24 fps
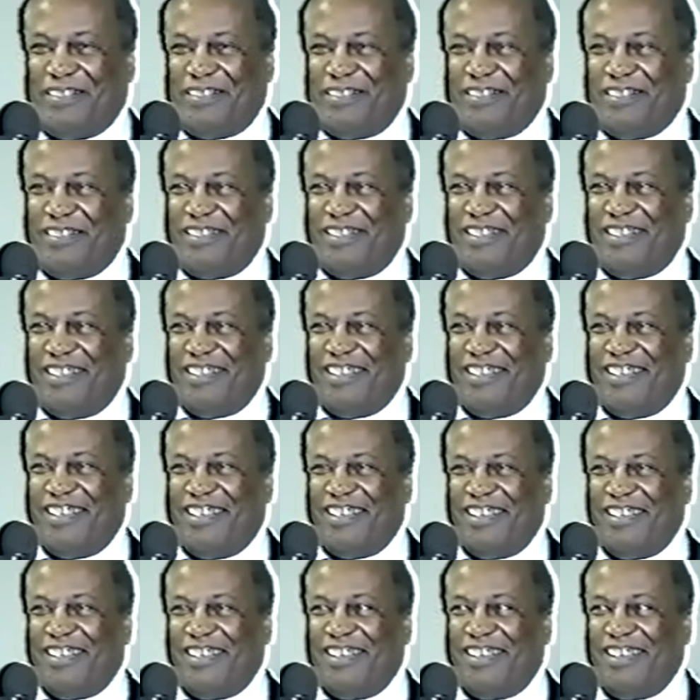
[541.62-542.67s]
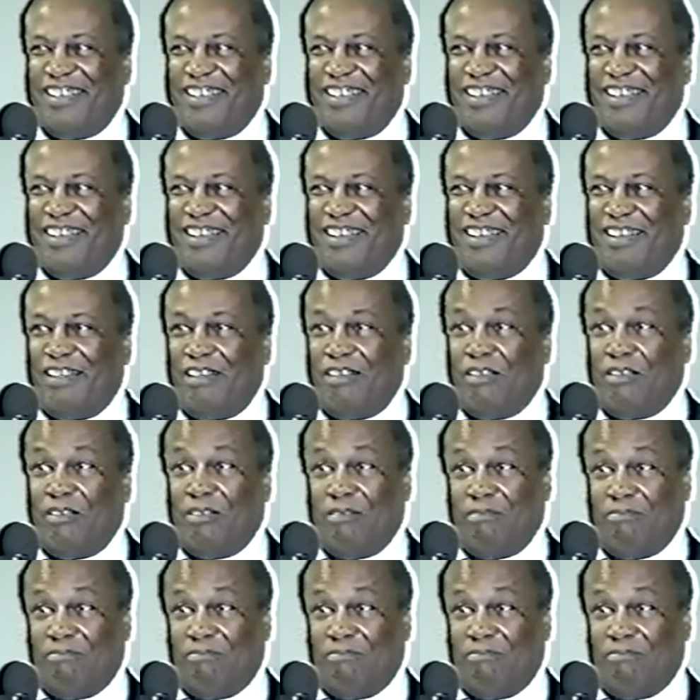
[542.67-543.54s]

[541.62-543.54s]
(no one is talking)